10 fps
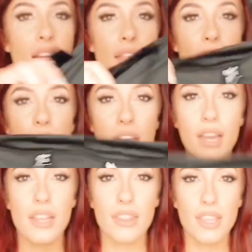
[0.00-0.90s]
and
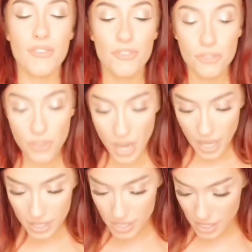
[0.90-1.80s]
then the
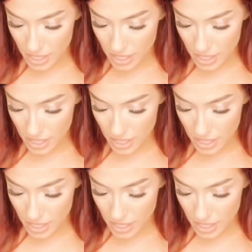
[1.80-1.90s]
front